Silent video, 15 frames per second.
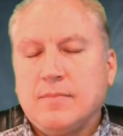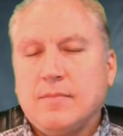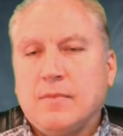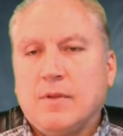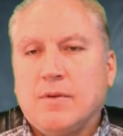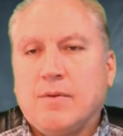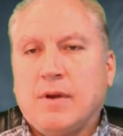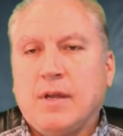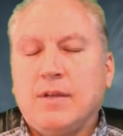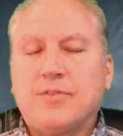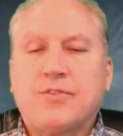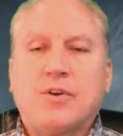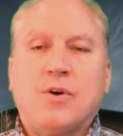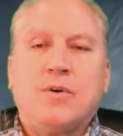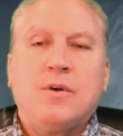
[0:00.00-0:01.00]
right?
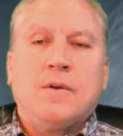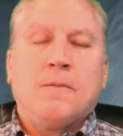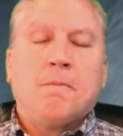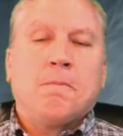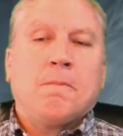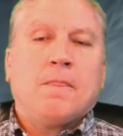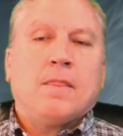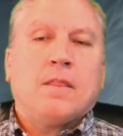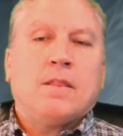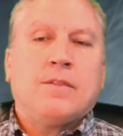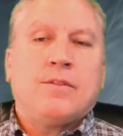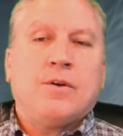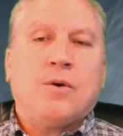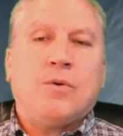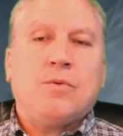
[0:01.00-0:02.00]
So
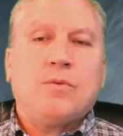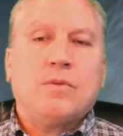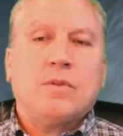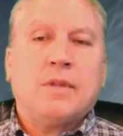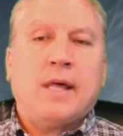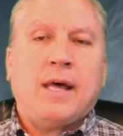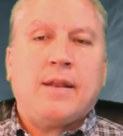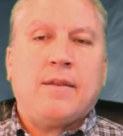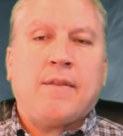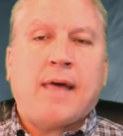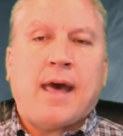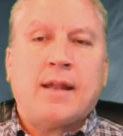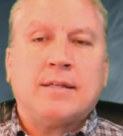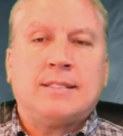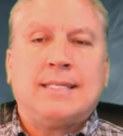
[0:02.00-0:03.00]
don't let
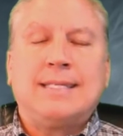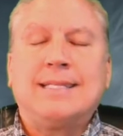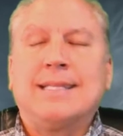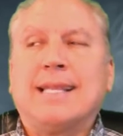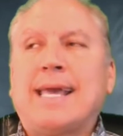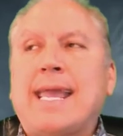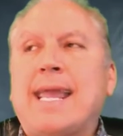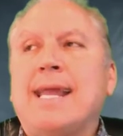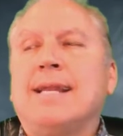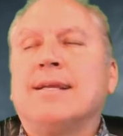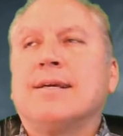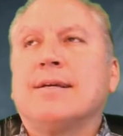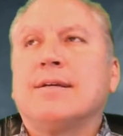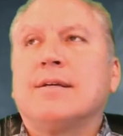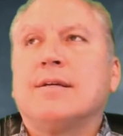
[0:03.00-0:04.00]
that delayed
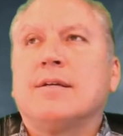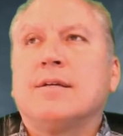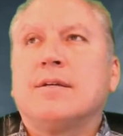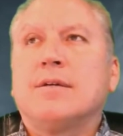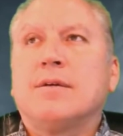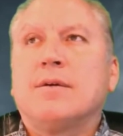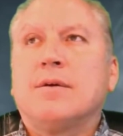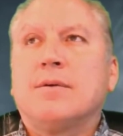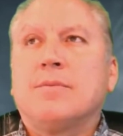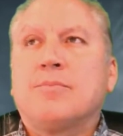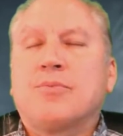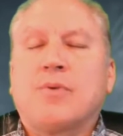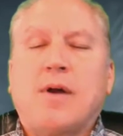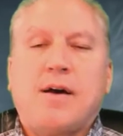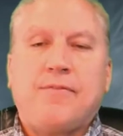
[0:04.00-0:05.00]

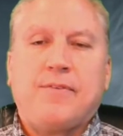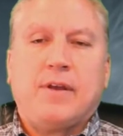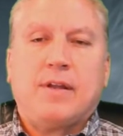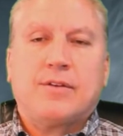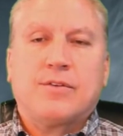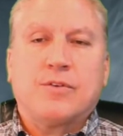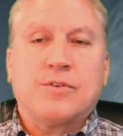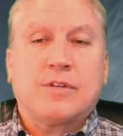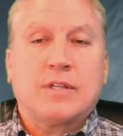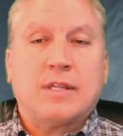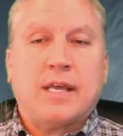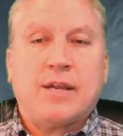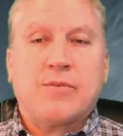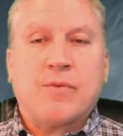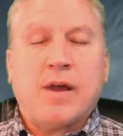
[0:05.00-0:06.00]
profit or
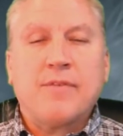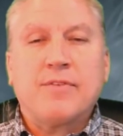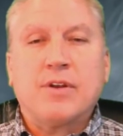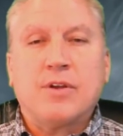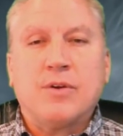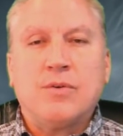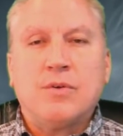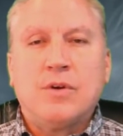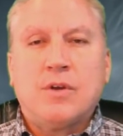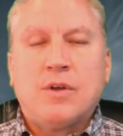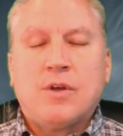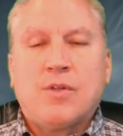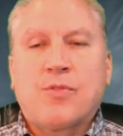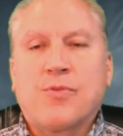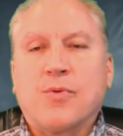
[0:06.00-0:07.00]
delayed revenue
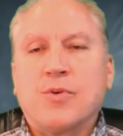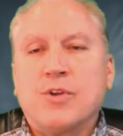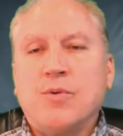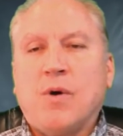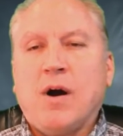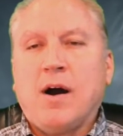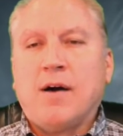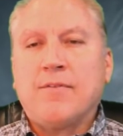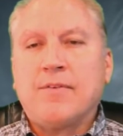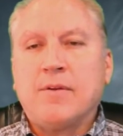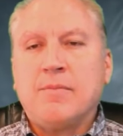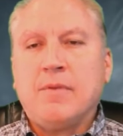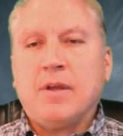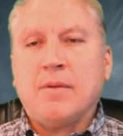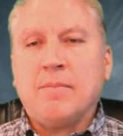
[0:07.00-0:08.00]
throw you off
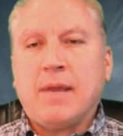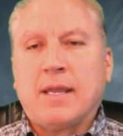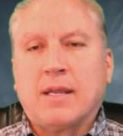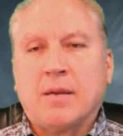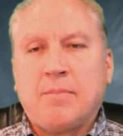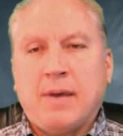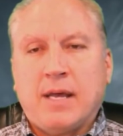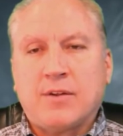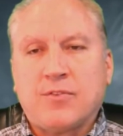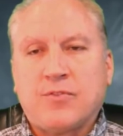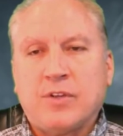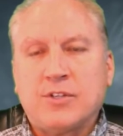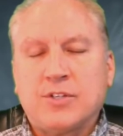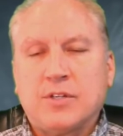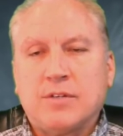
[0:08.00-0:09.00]
and make it a bad
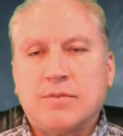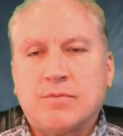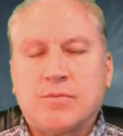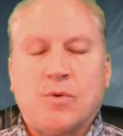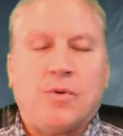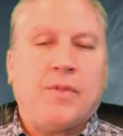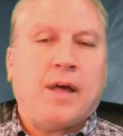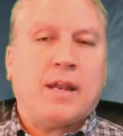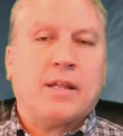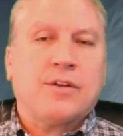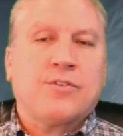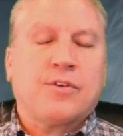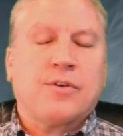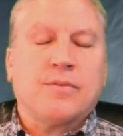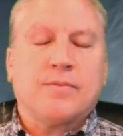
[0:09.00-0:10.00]
decision. Roll that in
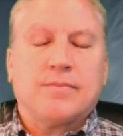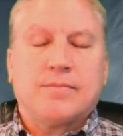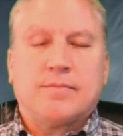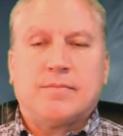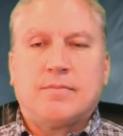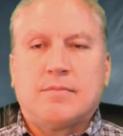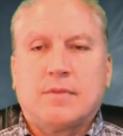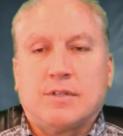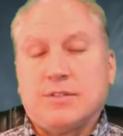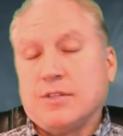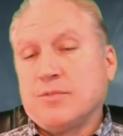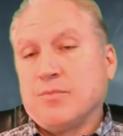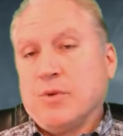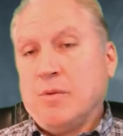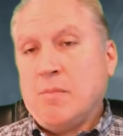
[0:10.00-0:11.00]
too, because it's
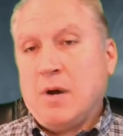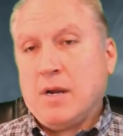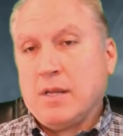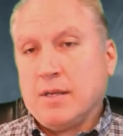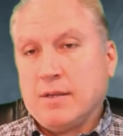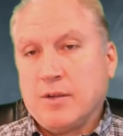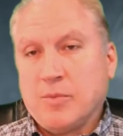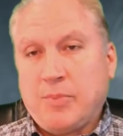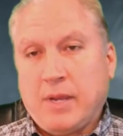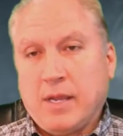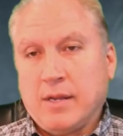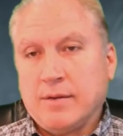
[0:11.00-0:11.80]
real money you're paying.